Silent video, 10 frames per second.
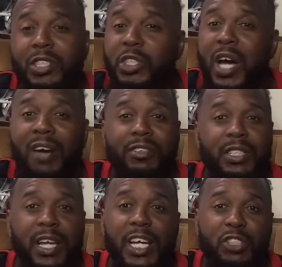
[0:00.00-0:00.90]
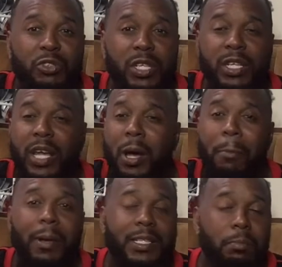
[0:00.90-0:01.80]
Jarvis Landry, they are
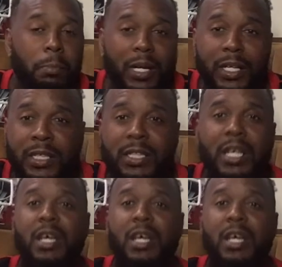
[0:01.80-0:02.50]
best buddies.